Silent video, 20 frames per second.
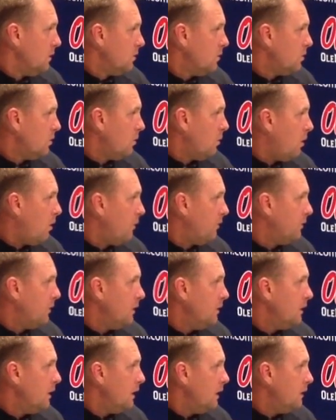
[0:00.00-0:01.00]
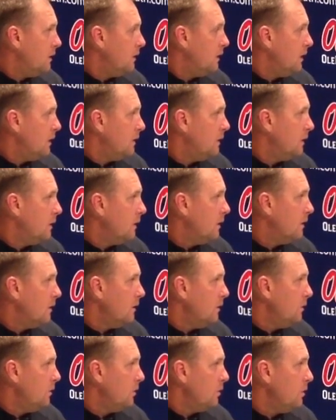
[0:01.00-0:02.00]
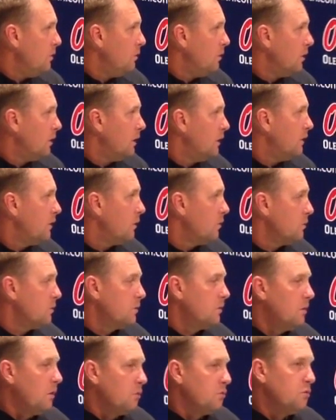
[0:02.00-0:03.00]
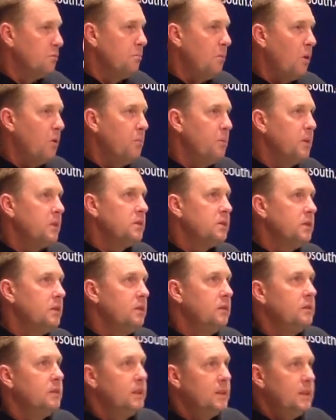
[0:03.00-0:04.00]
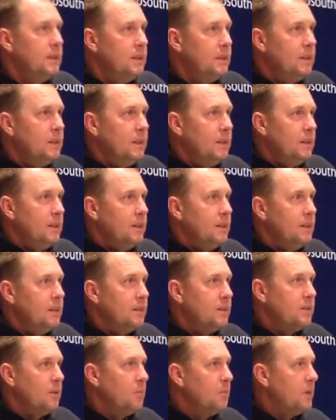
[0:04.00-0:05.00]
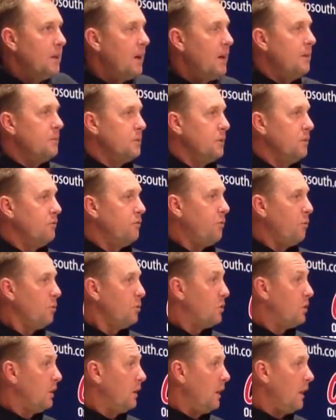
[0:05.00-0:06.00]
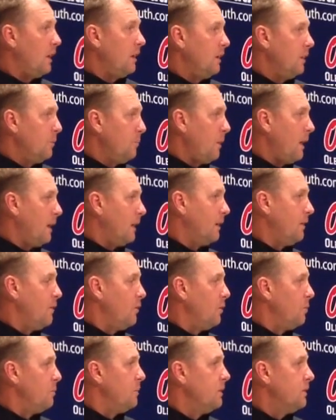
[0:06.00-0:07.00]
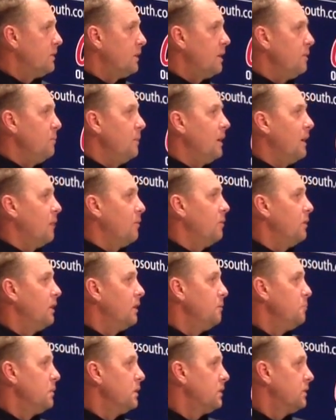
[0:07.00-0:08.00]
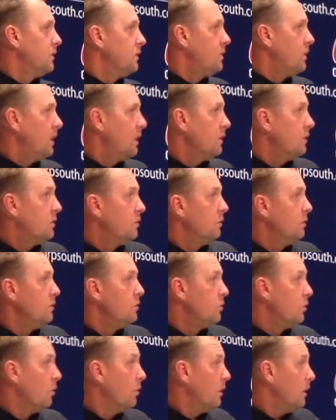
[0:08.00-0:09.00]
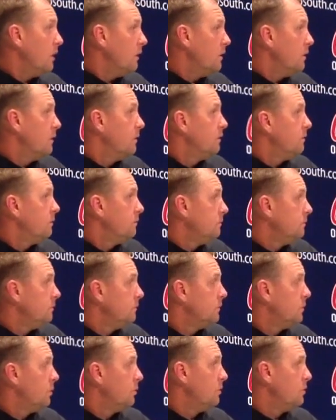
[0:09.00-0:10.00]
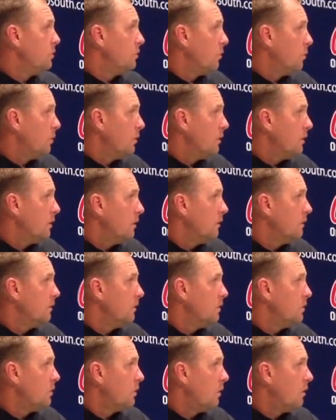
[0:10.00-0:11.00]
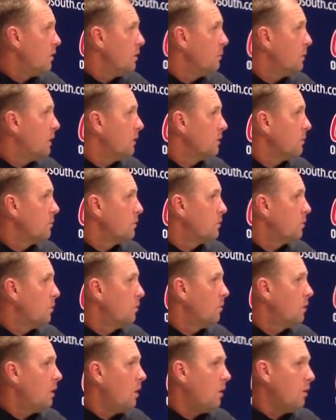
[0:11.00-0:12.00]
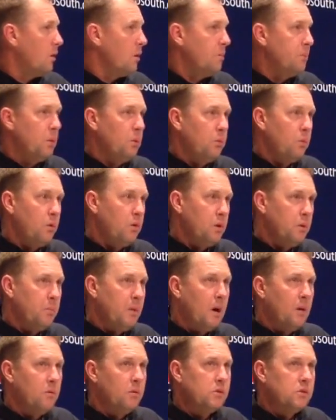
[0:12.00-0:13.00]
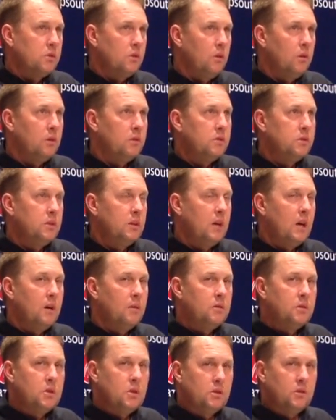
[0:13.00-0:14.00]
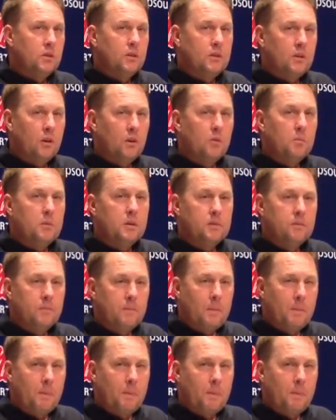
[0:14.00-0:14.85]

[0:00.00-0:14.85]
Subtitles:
so often that you look at those moments, and sometimes, unfortunately, I look back on them and say, man, I really missed the chance to enjoy it, to enjoy the journey, because I'm so caught up and worried about results. And I was just determined,